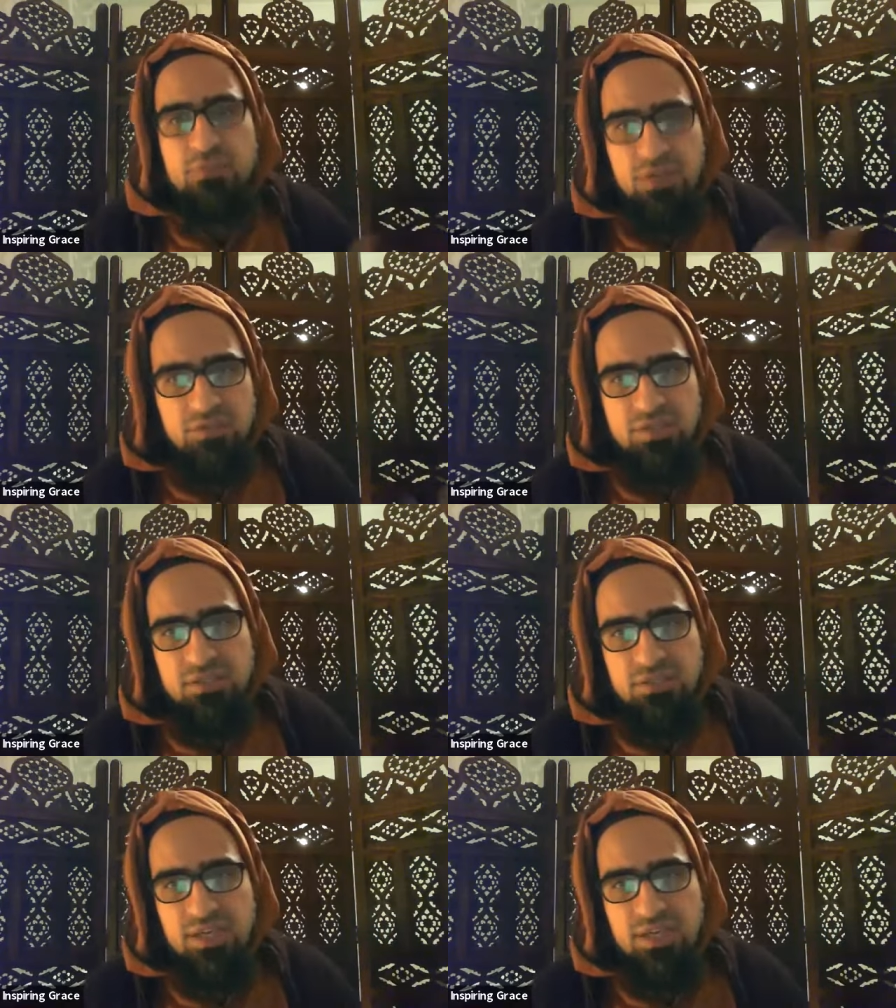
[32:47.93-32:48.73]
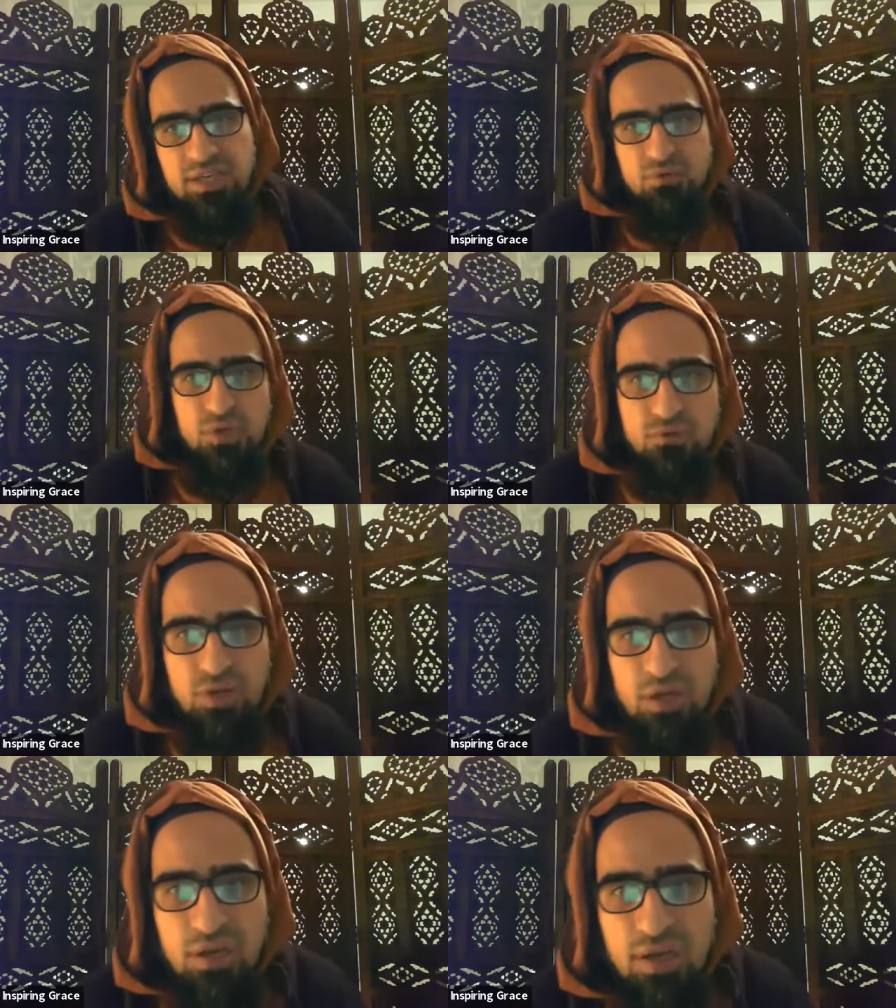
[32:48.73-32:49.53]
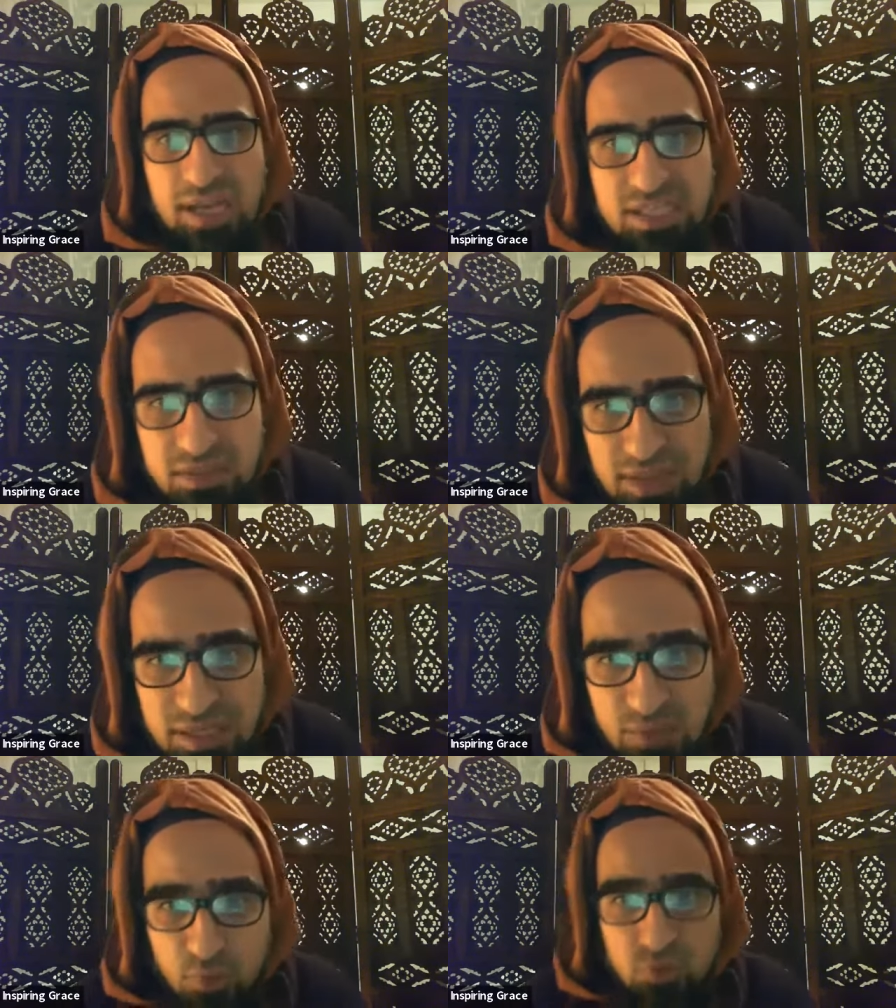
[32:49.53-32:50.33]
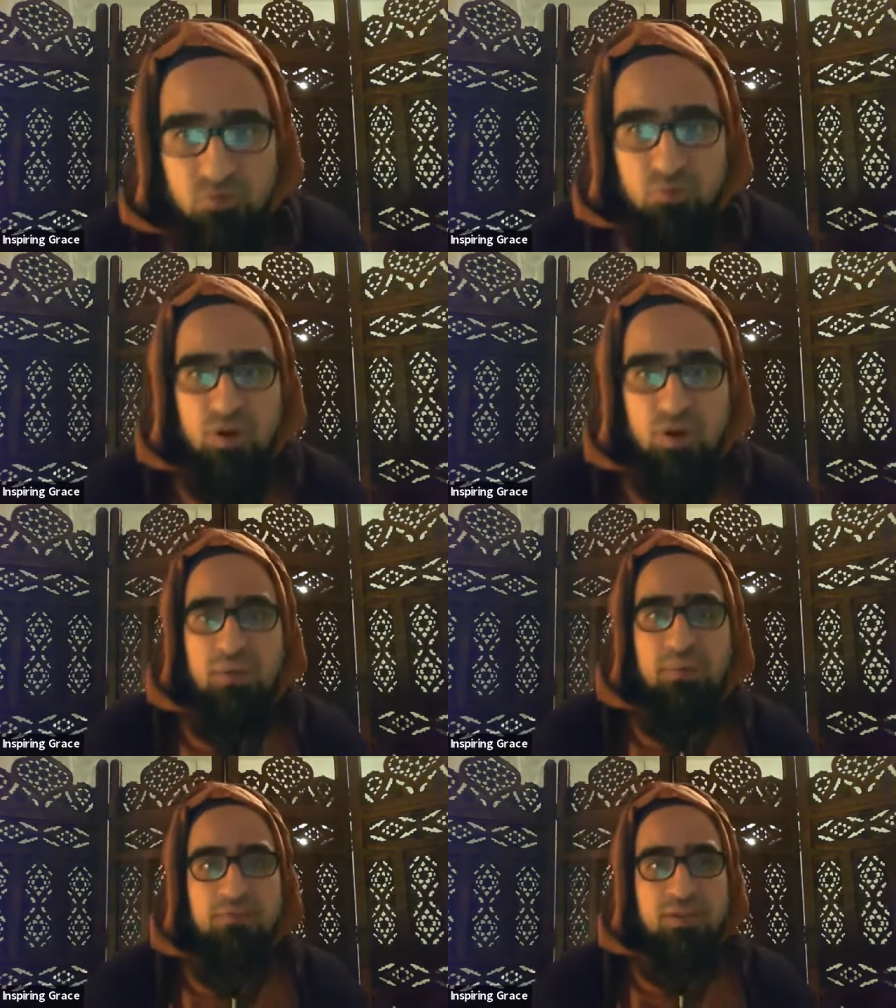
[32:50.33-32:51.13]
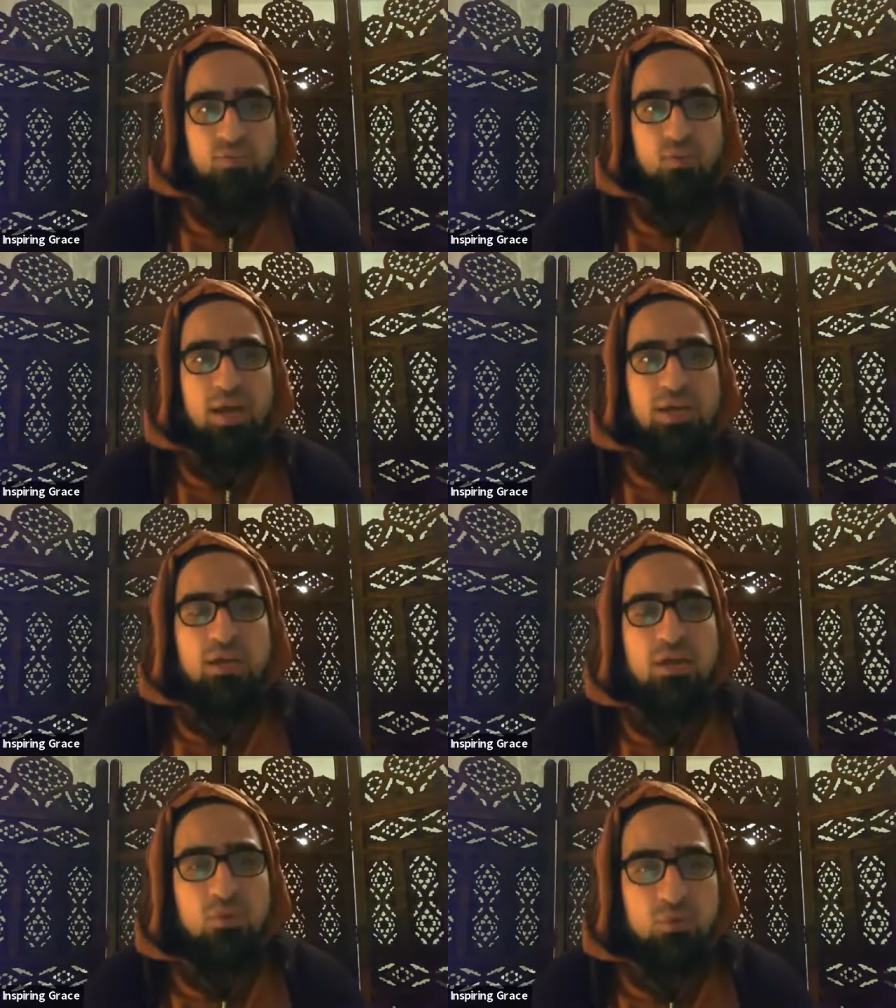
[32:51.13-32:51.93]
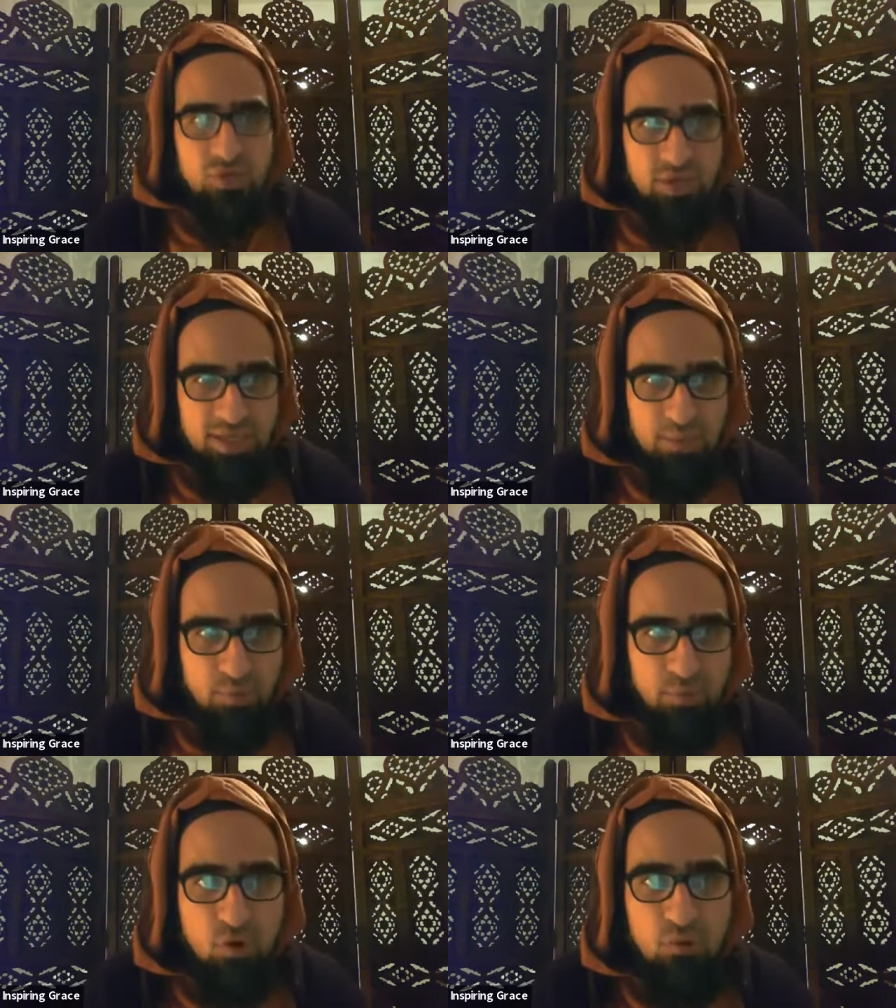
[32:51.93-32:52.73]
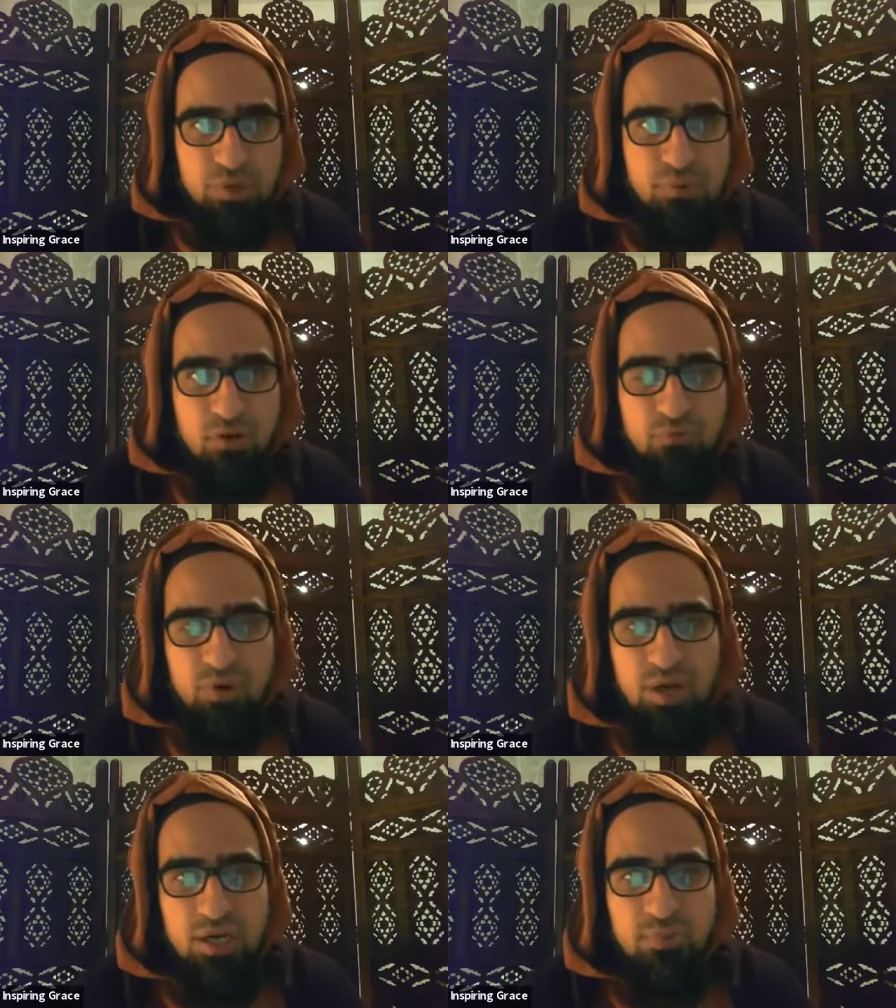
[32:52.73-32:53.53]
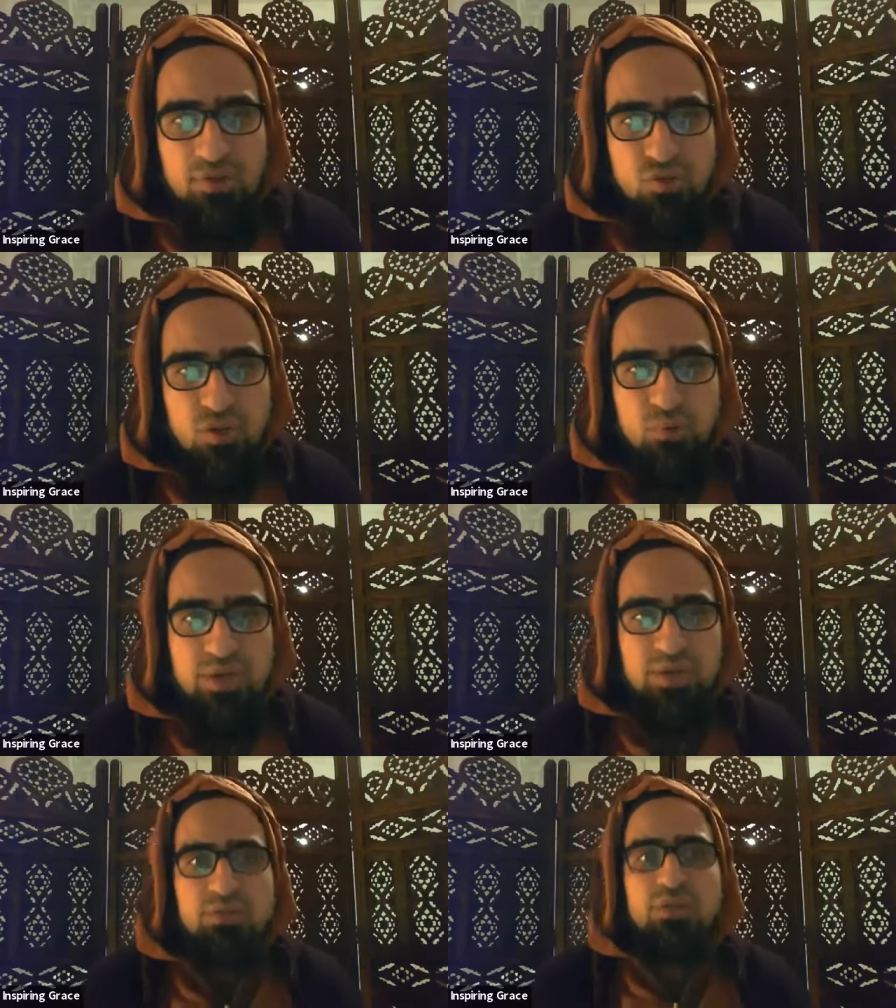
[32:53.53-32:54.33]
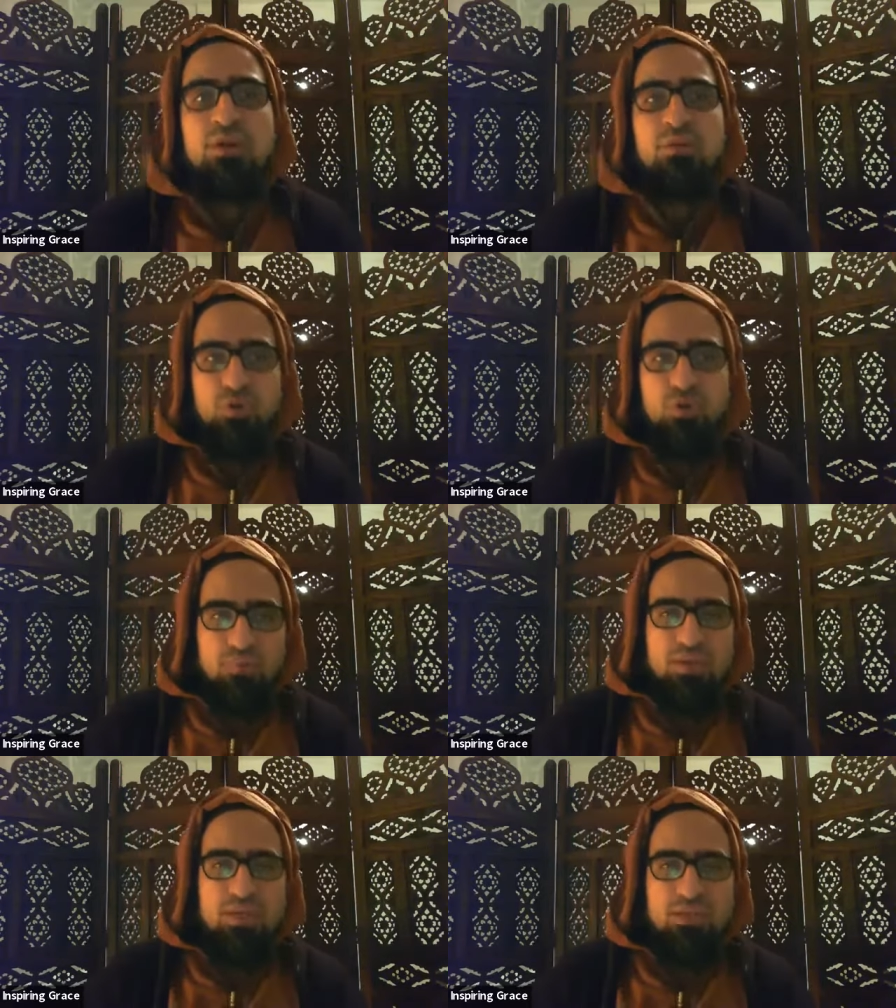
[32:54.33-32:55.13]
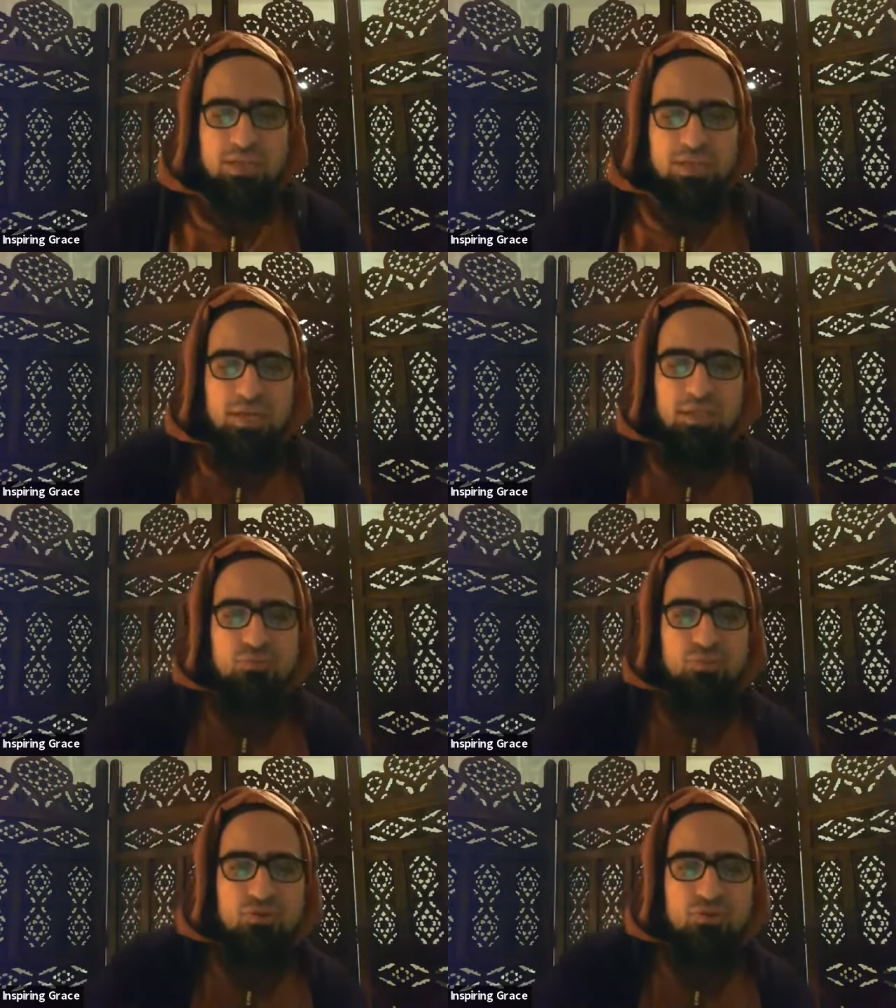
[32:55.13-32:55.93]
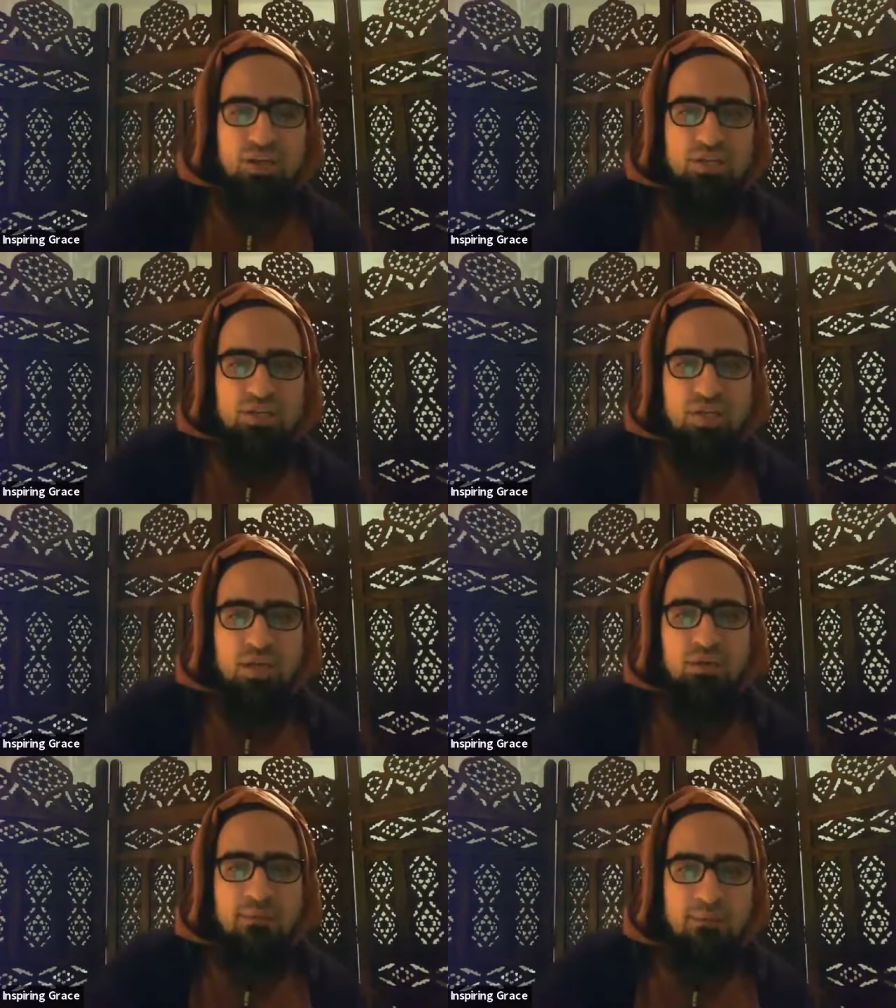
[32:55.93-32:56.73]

that. That's that's the, the, the that's the point of muraqabah, and that's why we should attempt to become people of muraqabah so that we can become in, internally purified, inshallah.